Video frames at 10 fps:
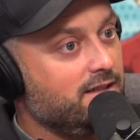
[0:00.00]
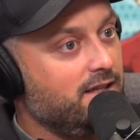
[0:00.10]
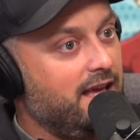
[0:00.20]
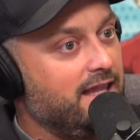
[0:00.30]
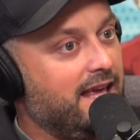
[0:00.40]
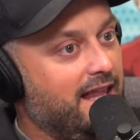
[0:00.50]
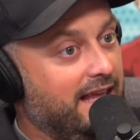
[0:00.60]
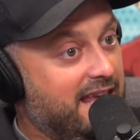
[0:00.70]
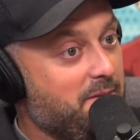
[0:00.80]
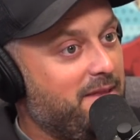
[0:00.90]
And then
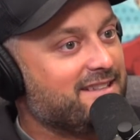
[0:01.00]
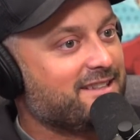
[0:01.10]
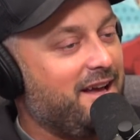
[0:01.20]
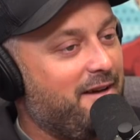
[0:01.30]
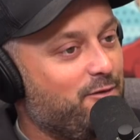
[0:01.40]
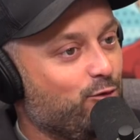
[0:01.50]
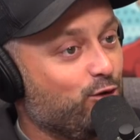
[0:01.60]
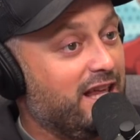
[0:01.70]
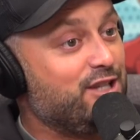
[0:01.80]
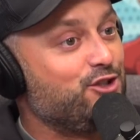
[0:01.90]
like him and that's gonna have a
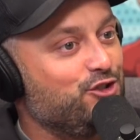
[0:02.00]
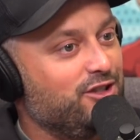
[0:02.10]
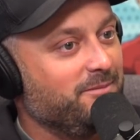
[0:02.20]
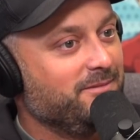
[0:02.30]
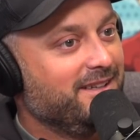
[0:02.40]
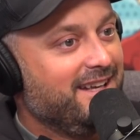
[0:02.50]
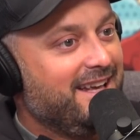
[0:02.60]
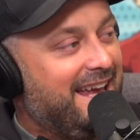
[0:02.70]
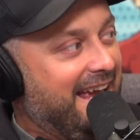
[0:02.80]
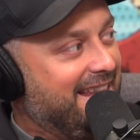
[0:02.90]
relationship,
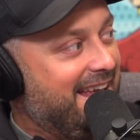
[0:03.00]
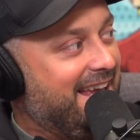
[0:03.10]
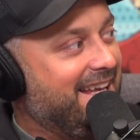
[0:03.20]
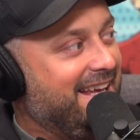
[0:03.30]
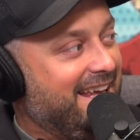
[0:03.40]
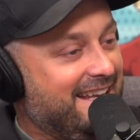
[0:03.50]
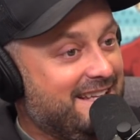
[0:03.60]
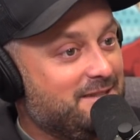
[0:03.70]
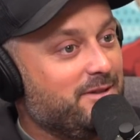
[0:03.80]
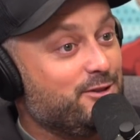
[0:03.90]
and
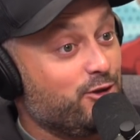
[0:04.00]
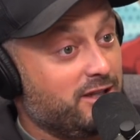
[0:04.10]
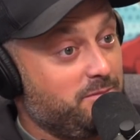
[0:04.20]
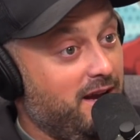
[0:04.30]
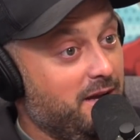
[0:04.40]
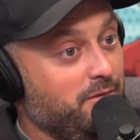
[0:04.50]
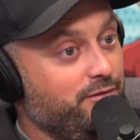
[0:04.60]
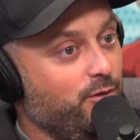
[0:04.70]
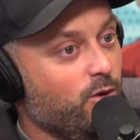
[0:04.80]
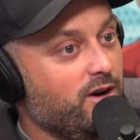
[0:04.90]
he's been tricked by it
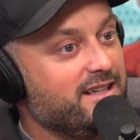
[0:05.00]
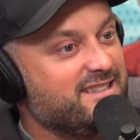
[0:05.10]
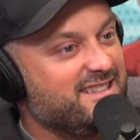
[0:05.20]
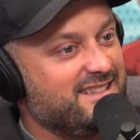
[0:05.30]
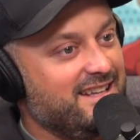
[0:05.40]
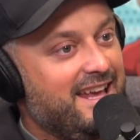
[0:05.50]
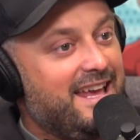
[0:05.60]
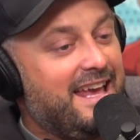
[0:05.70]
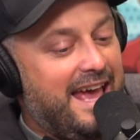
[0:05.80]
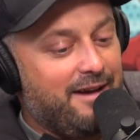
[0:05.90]
before, and
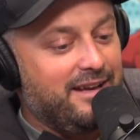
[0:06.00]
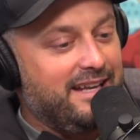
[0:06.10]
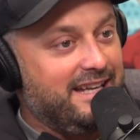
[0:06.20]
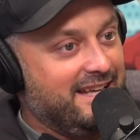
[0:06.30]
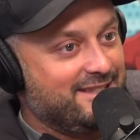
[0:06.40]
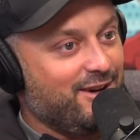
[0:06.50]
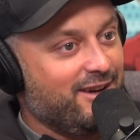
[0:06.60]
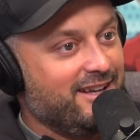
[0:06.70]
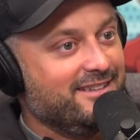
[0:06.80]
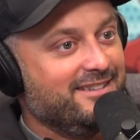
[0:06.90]
and he gets
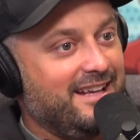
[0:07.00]
on it.